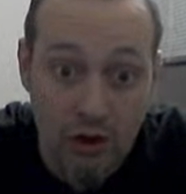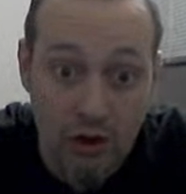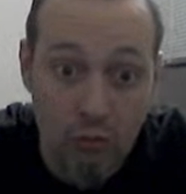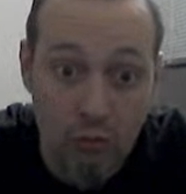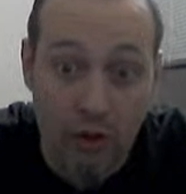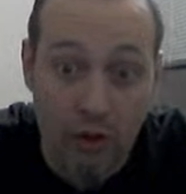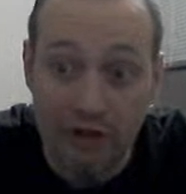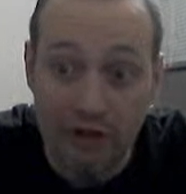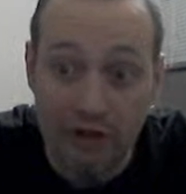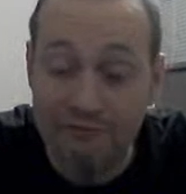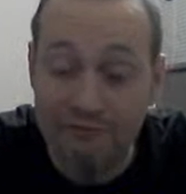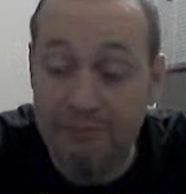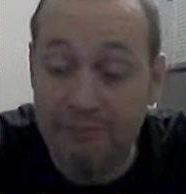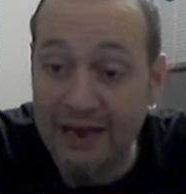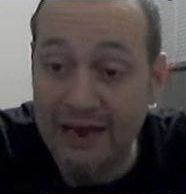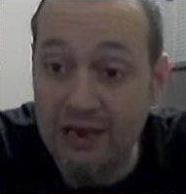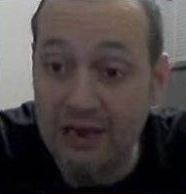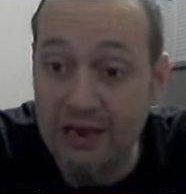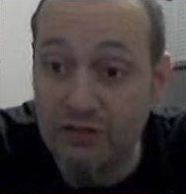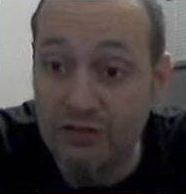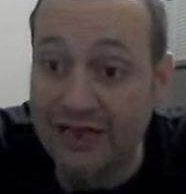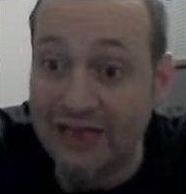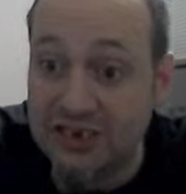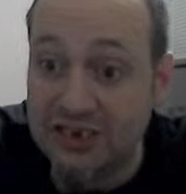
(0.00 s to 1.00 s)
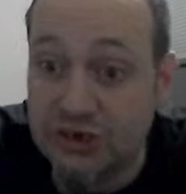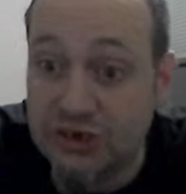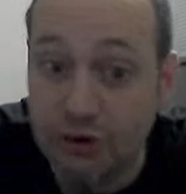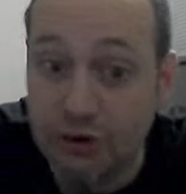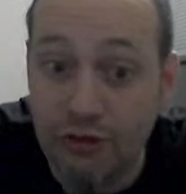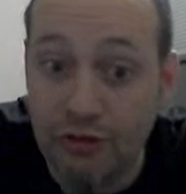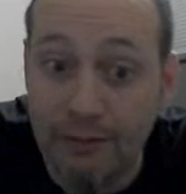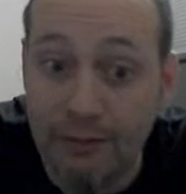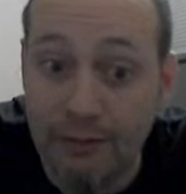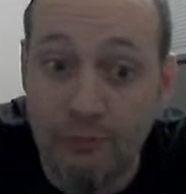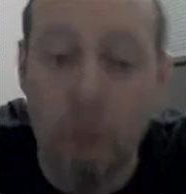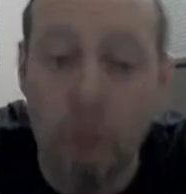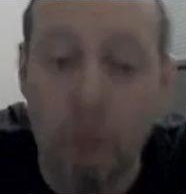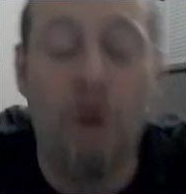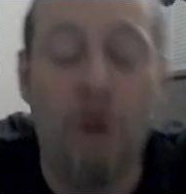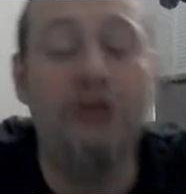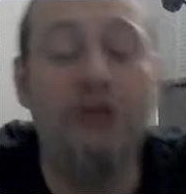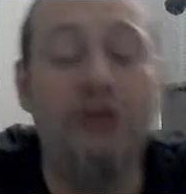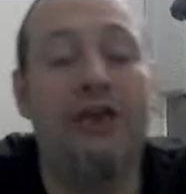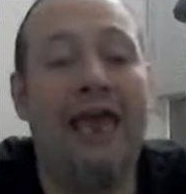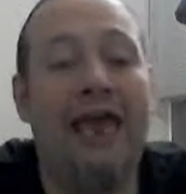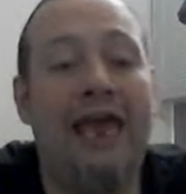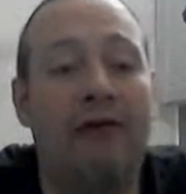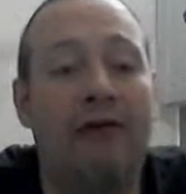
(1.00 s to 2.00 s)
Well, let's do well,
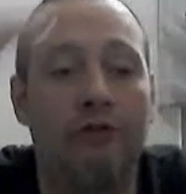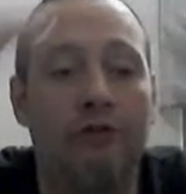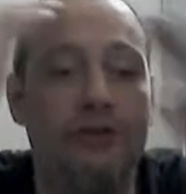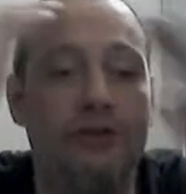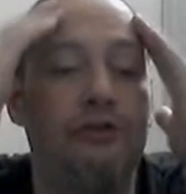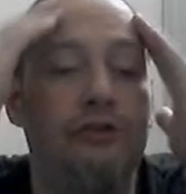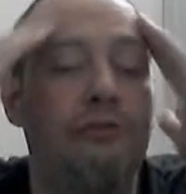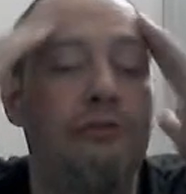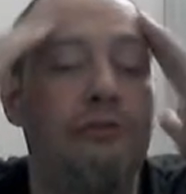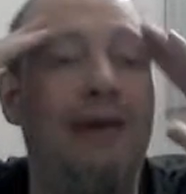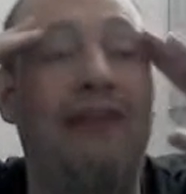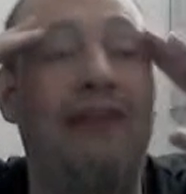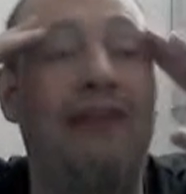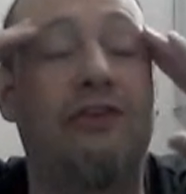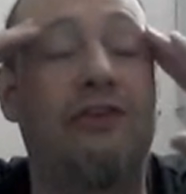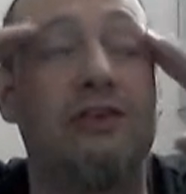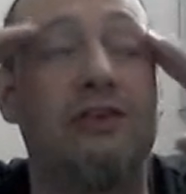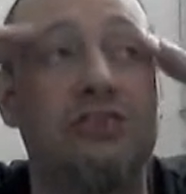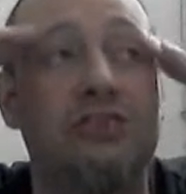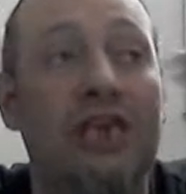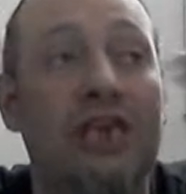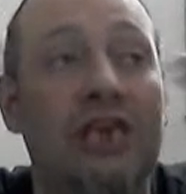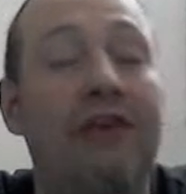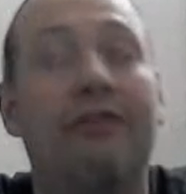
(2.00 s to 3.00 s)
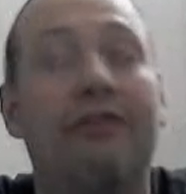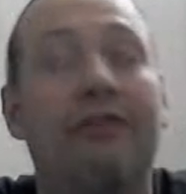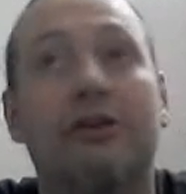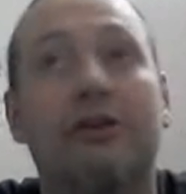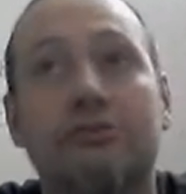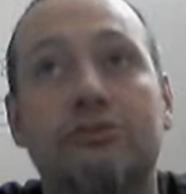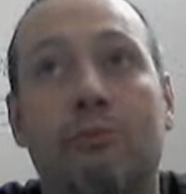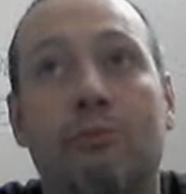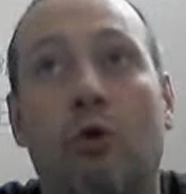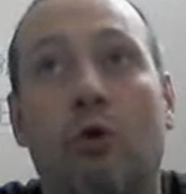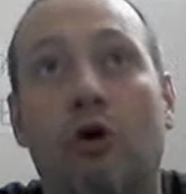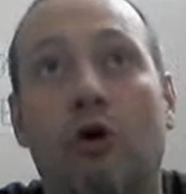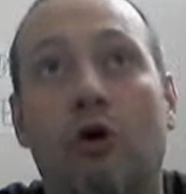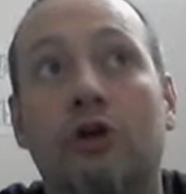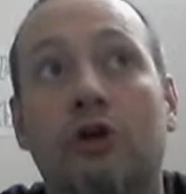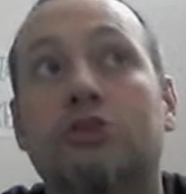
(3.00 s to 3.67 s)
you can't really do the math because there's more